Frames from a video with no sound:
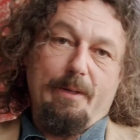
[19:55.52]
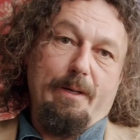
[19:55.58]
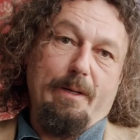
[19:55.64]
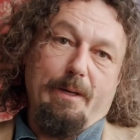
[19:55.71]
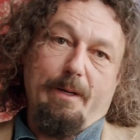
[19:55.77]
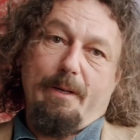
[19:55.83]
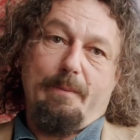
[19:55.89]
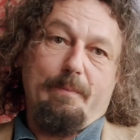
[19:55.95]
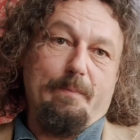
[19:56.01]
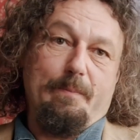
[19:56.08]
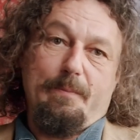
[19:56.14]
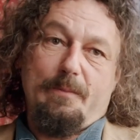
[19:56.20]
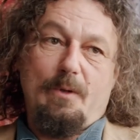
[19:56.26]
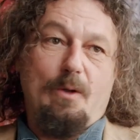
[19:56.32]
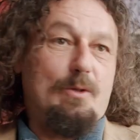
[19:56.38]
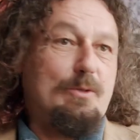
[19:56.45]

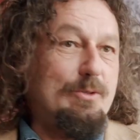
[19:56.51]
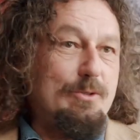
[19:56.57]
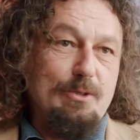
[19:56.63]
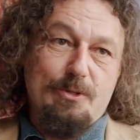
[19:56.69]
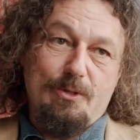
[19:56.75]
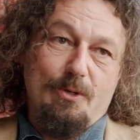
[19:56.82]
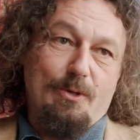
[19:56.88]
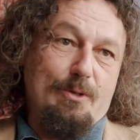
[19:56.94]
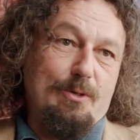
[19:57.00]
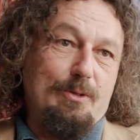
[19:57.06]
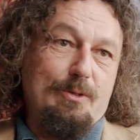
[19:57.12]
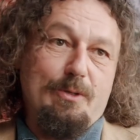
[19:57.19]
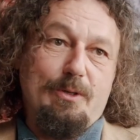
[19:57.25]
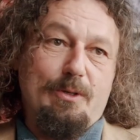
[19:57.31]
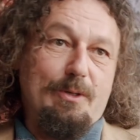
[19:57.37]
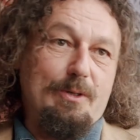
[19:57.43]
concerts
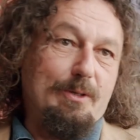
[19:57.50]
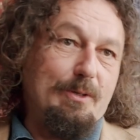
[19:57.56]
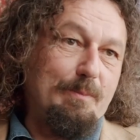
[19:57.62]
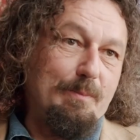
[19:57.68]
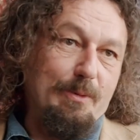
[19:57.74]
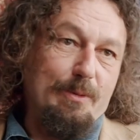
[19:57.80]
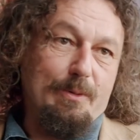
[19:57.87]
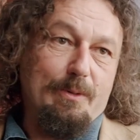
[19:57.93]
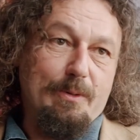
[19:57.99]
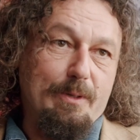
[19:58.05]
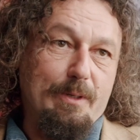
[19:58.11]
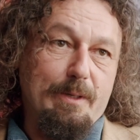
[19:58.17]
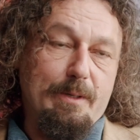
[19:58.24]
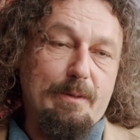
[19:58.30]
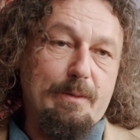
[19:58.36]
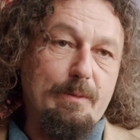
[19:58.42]
on. You can put
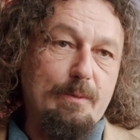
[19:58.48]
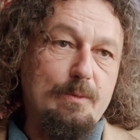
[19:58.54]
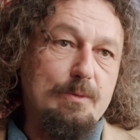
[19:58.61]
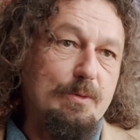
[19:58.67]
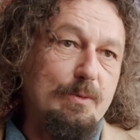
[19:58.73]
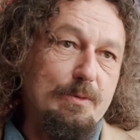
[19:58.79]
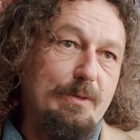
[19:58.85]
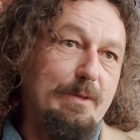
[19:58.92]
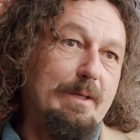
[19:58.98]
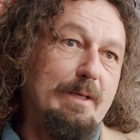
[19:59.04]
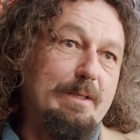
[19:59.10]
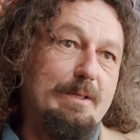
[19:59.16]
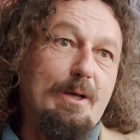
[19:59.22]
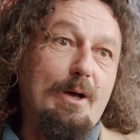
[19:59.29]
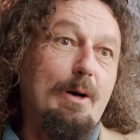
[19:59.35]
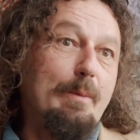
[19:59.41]
all sorts of
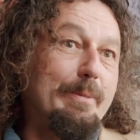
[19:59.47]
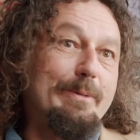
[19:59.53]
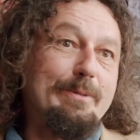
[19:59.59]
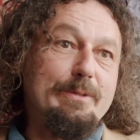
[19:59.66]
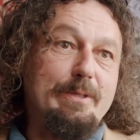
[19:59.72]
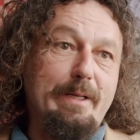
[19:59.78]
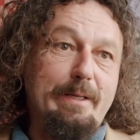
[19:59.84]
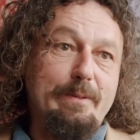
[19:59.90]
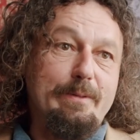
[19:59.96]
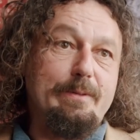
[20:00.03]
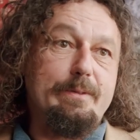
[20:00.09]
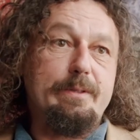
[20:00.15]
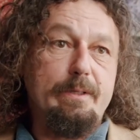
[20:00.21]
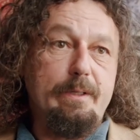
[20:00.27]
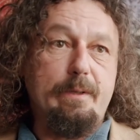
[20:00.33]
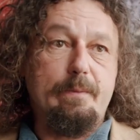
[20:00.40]
things, car boot sales,
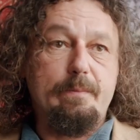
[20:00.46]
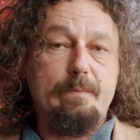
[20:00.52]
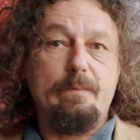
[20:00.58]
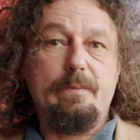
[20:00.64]
you know,